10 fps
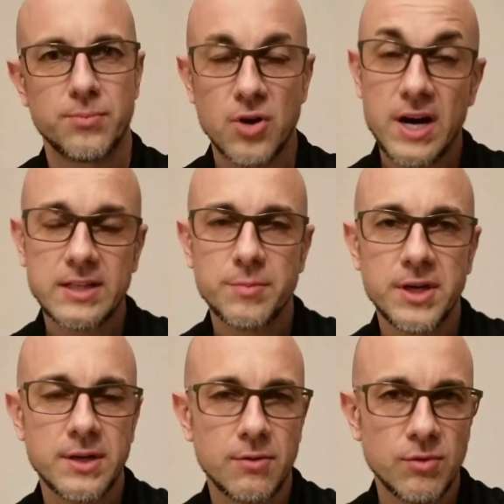Prior to
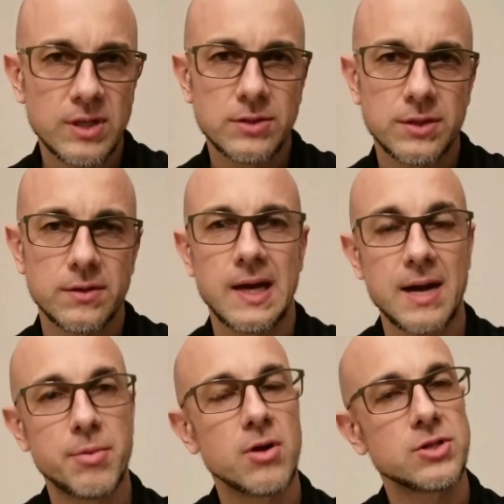being a realtor, I
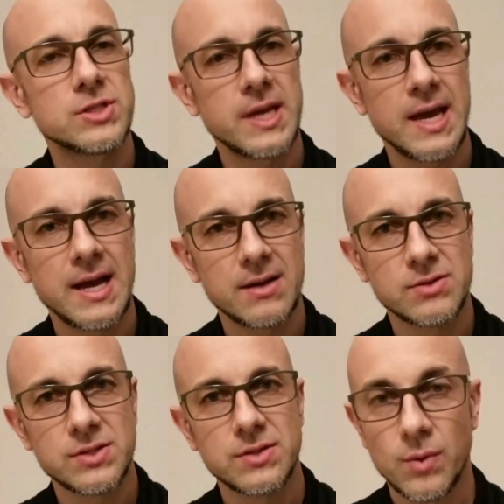purchased a
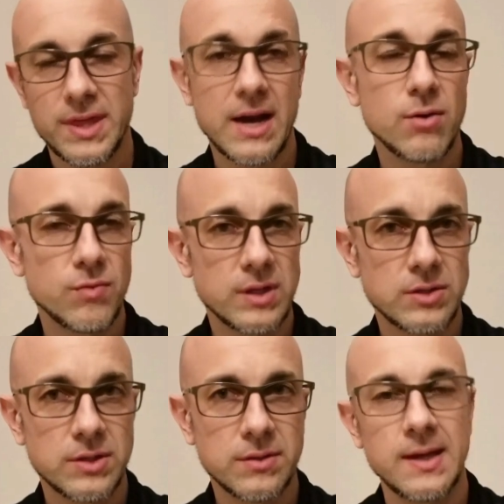house without a
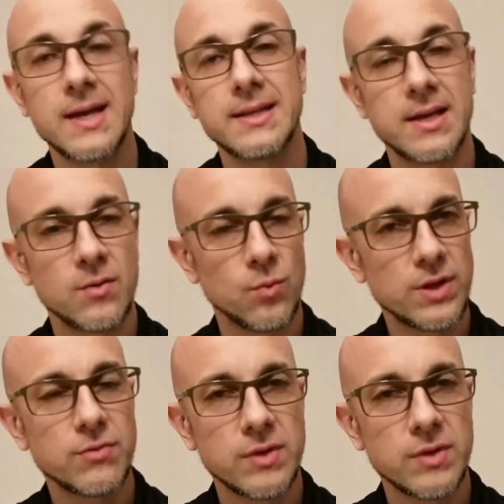realtor and then with a